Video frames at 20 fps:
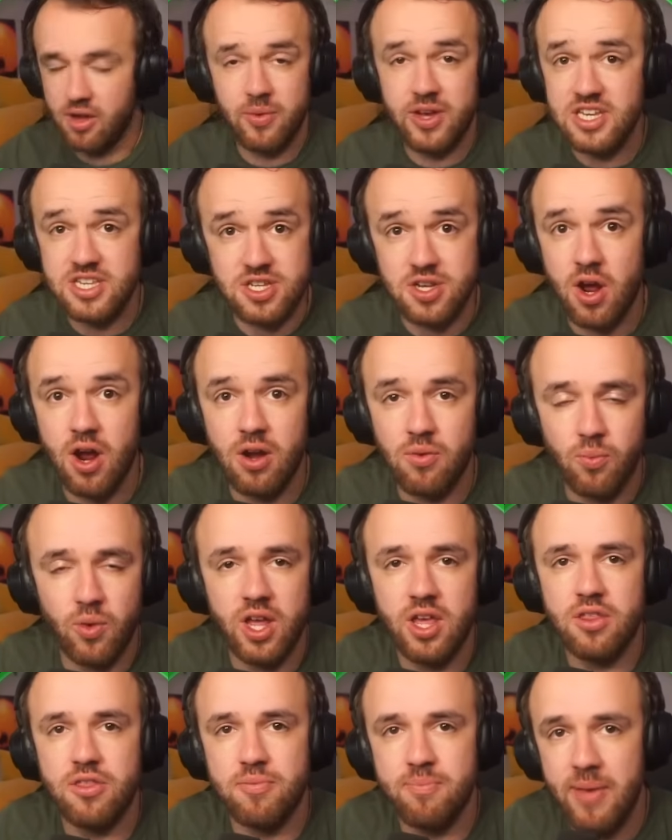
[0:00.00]
we start
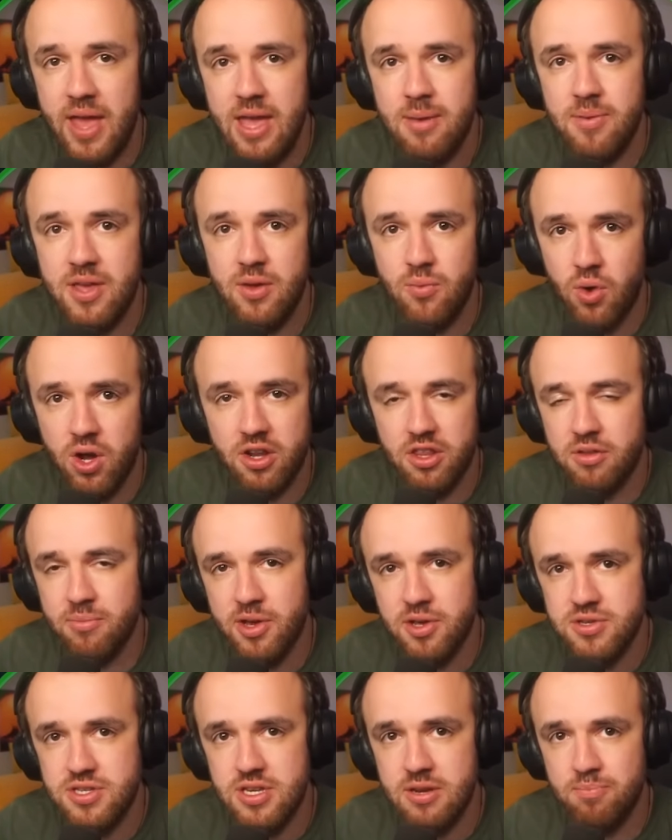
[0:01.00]
with maybe one of the
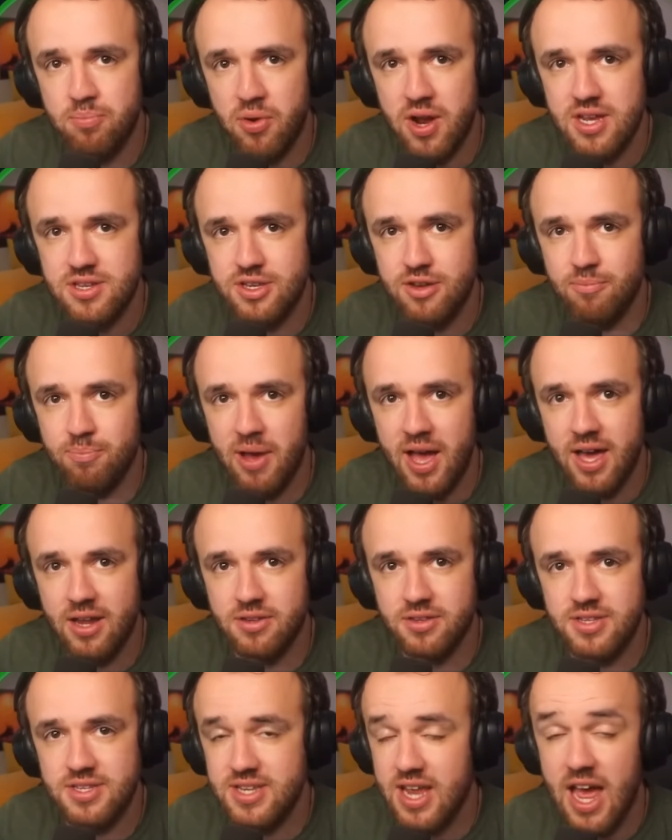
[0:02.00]
most impressive
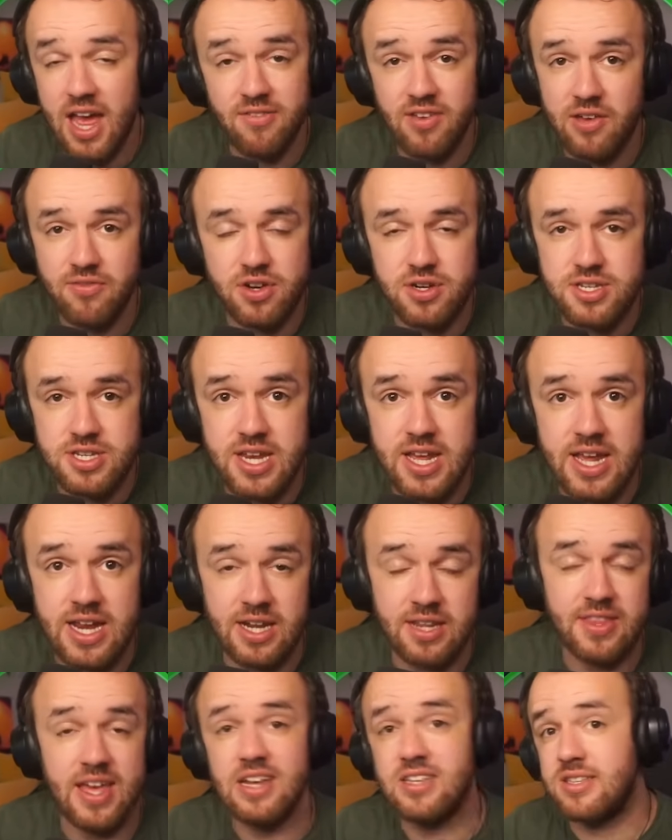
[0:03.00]
bottles I've ever seen.
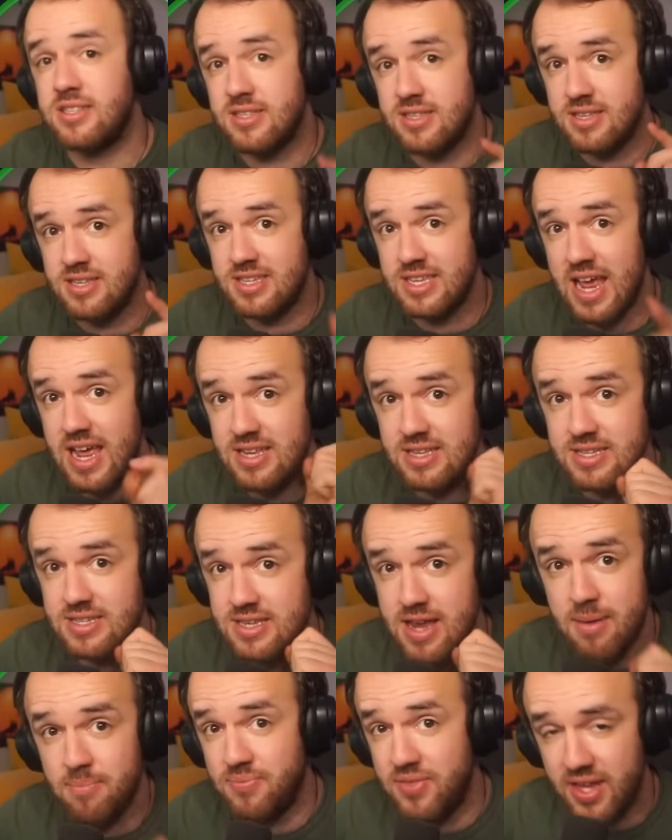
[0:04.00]
And that says
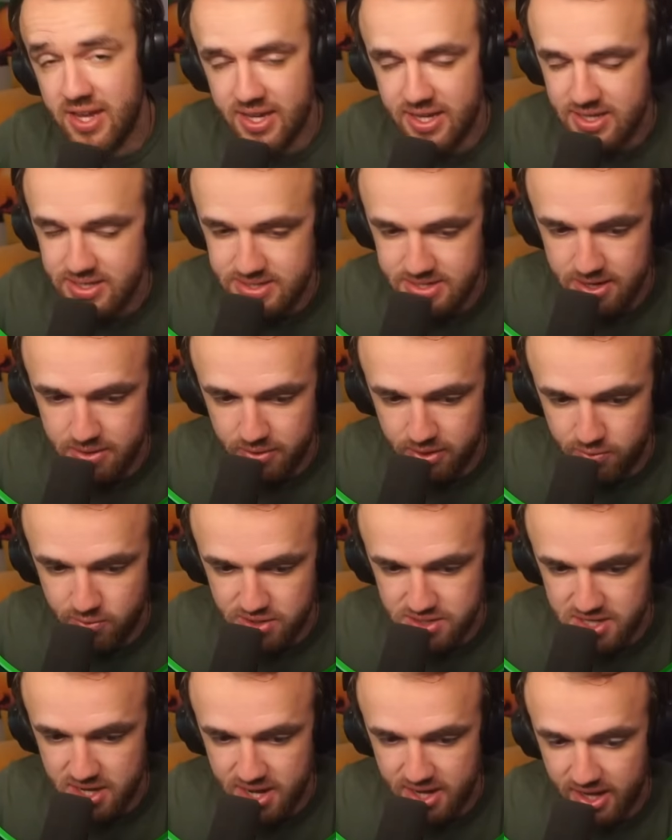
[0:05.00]
something considering we're
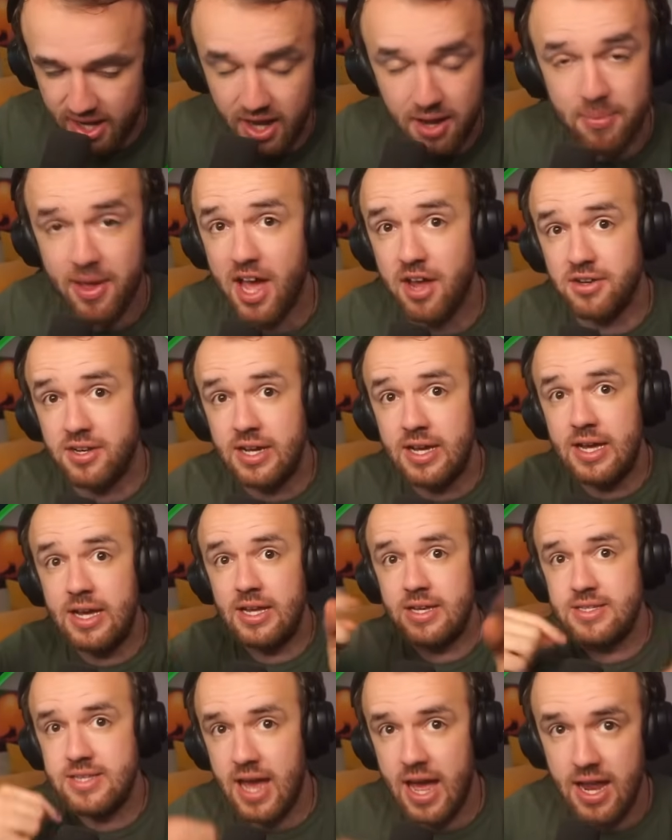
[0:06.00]
talking about
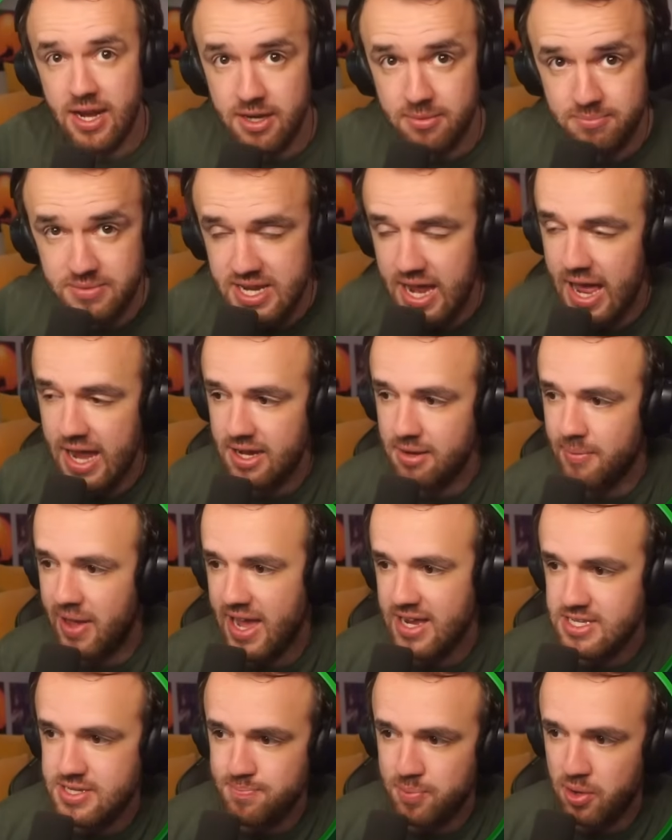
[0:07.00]
Tottenham. Tottenham
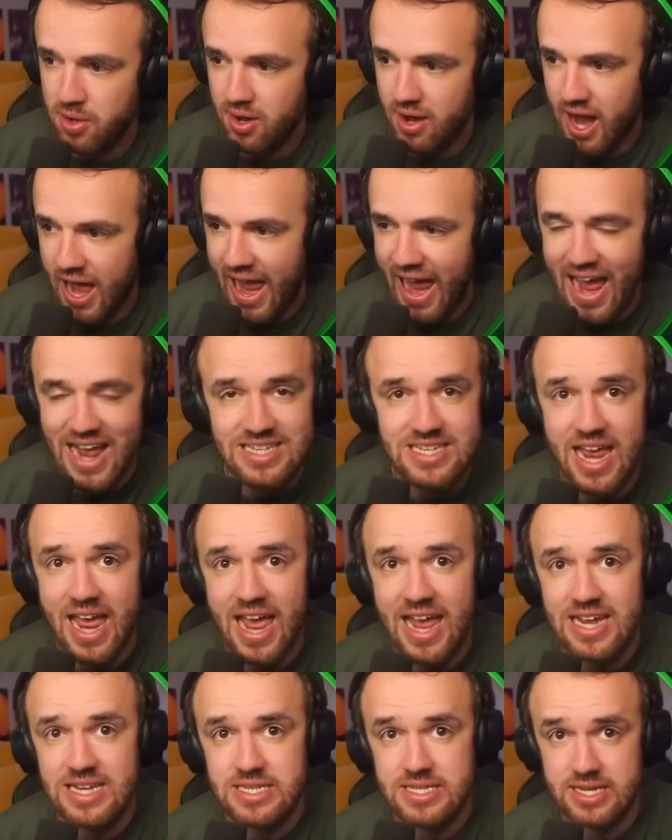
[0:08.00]
Hotspur at
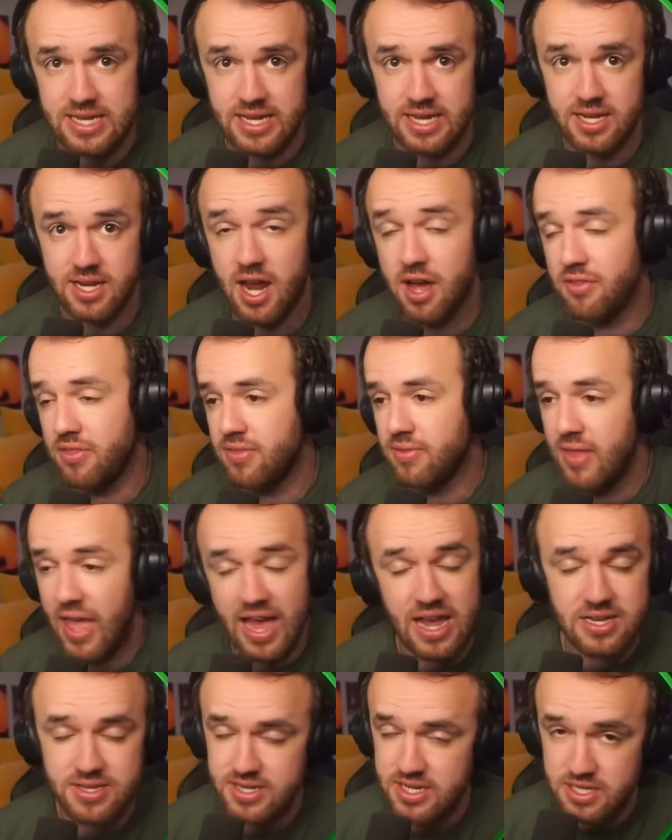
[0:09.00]
AZ. Now,
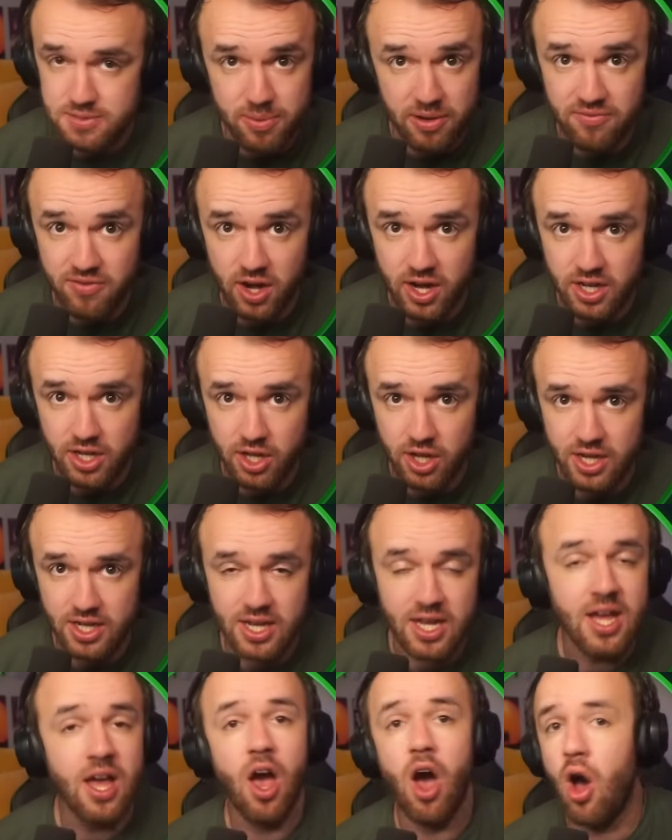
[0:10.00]
AZ's been very good.
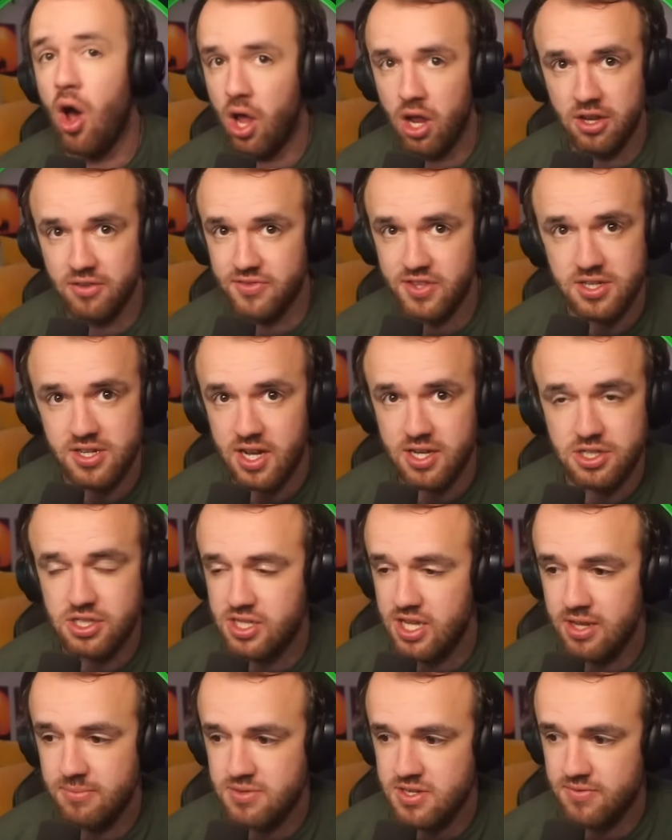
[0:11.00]
All of the Dutch
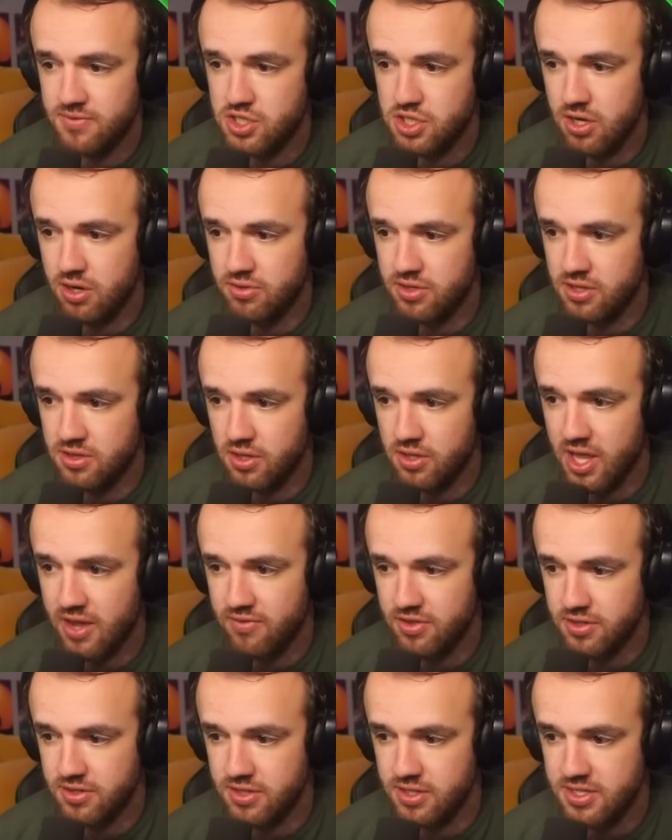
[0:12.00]
teams have shown that the
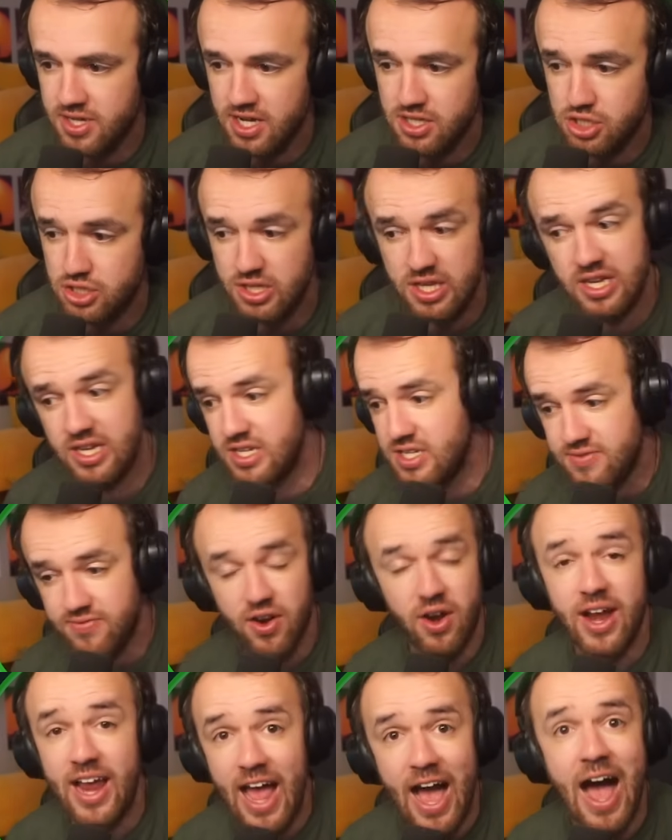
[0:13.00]
level of the Dutch league is
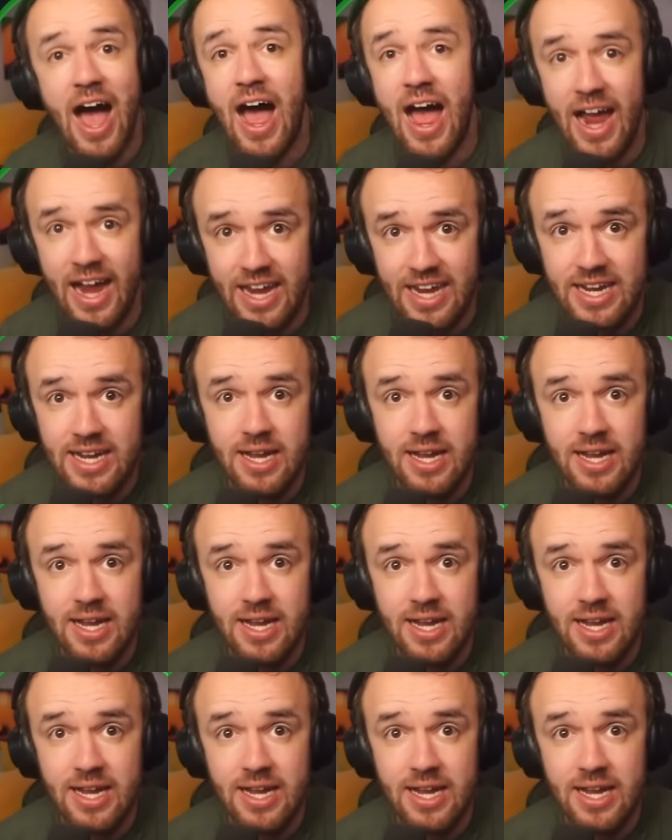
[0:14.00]
very high